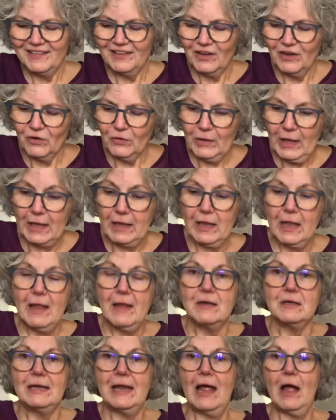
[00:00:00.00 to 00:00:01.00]
Okay,
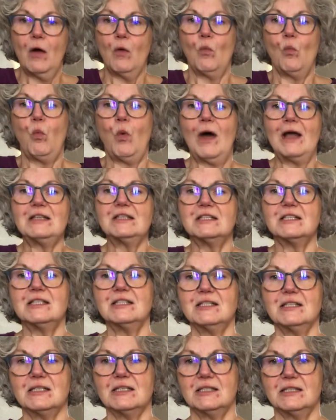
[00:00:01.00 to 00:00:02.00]
now once
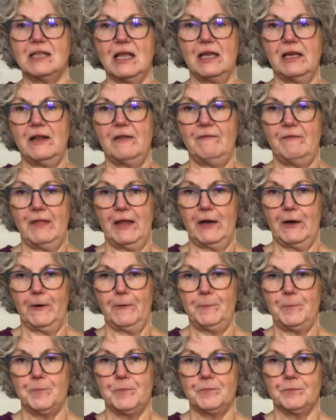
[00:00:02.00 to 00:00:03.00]
this is set in
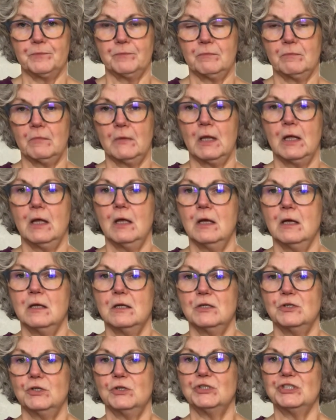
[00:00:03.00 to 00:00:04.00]
there,
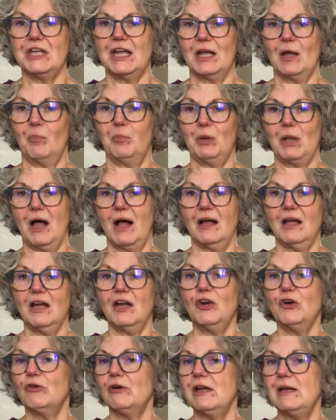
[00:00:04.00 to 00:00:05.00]
you take a block of
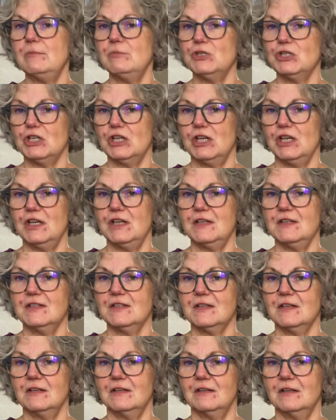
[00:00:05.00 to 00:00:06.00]
cream
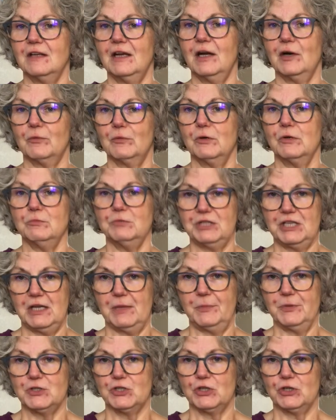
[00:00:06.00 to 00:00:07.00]
cheese at room
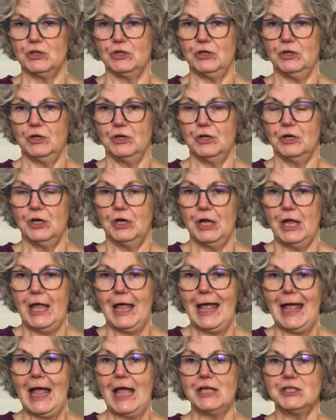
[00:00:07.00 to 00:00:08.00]
temperature
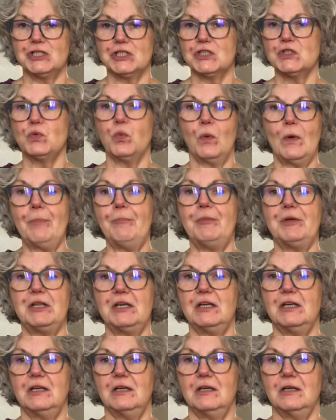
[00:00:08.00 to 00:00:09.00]
and just whip it
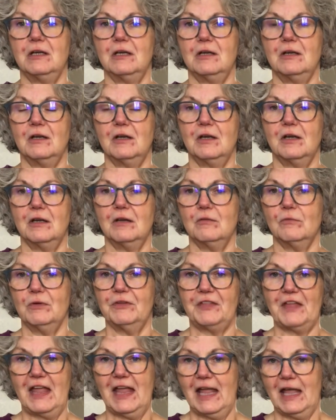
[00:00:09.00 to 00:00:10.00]
with
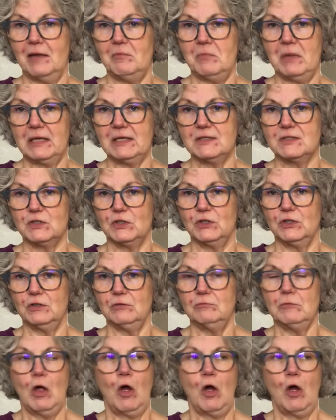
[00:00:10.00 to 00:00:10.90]
a hand mixer,